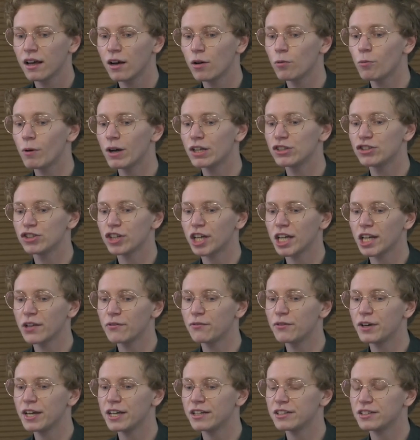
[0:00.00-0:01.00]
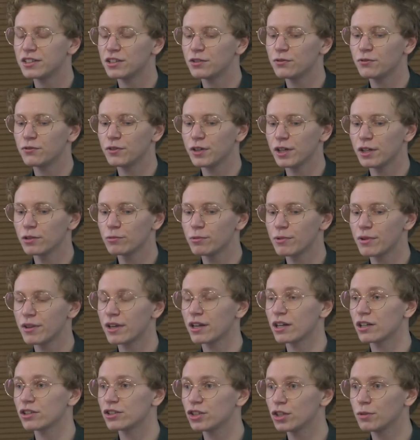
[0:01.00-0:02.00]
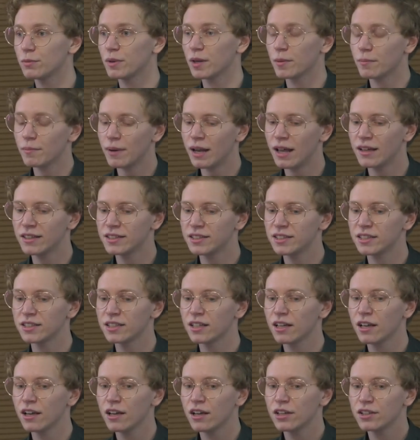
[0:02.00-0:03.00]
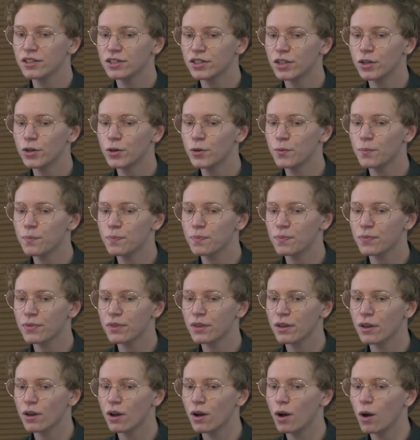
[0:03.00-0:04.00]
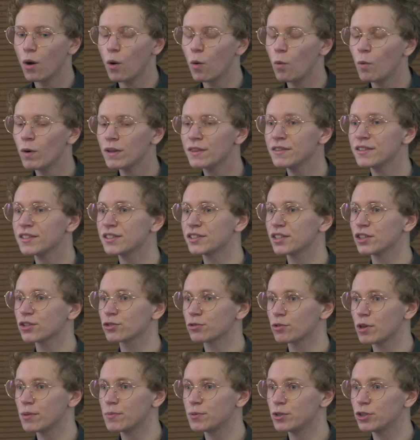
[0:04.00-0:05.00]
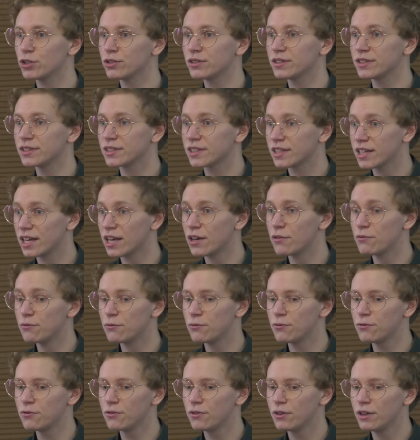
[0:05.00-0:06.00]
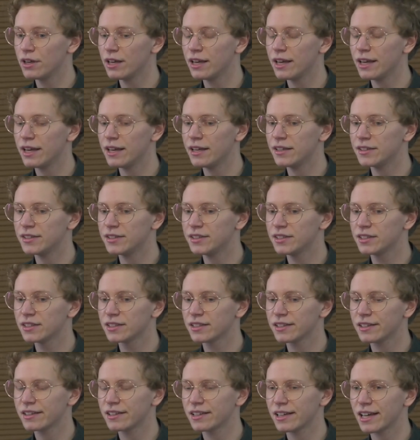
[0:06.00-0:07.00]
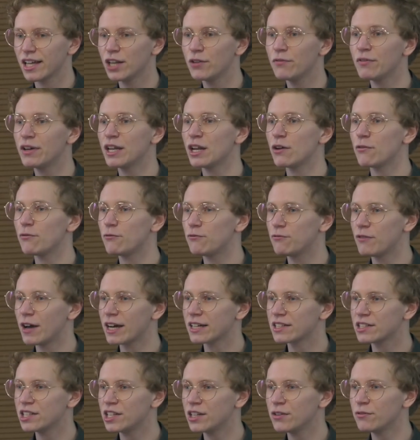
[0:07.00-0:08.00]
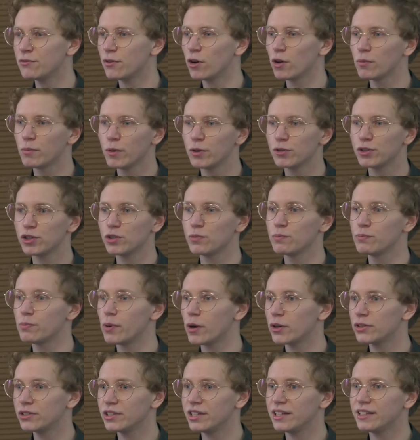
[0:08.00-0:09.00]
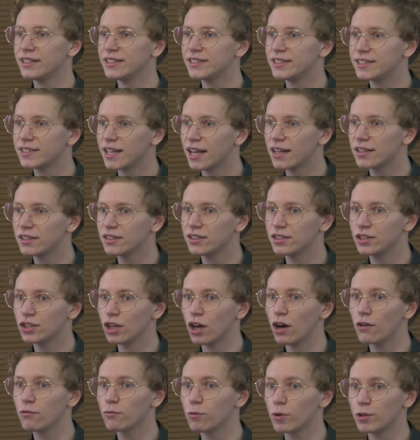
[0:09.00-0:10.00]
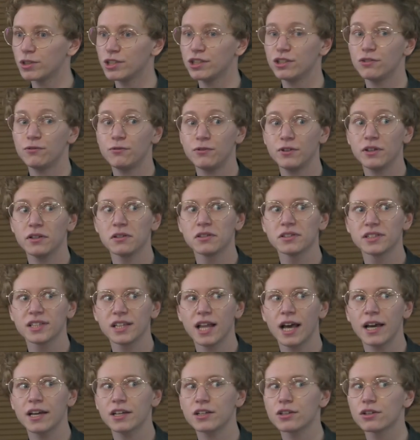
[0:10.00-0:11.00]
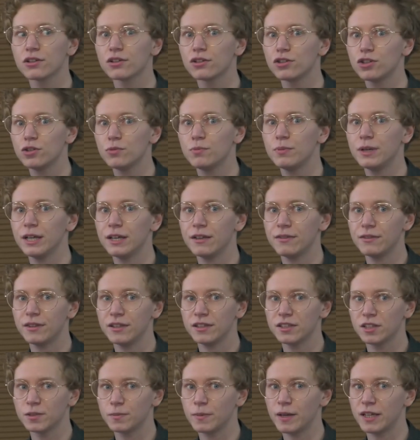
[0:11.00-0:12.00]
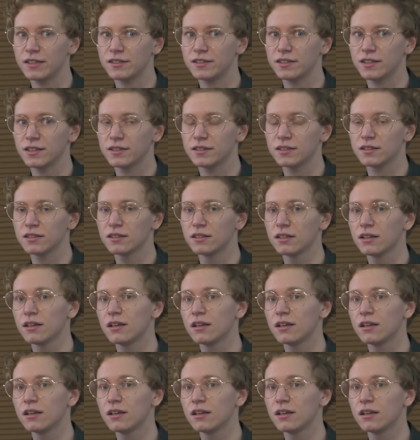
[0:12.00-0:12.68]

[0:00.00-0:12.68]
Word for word: white china vase filled with unassuming plants. So, what these descriptions give is kind of an affective, almost bodily sense of what it feels like to be in these spaces.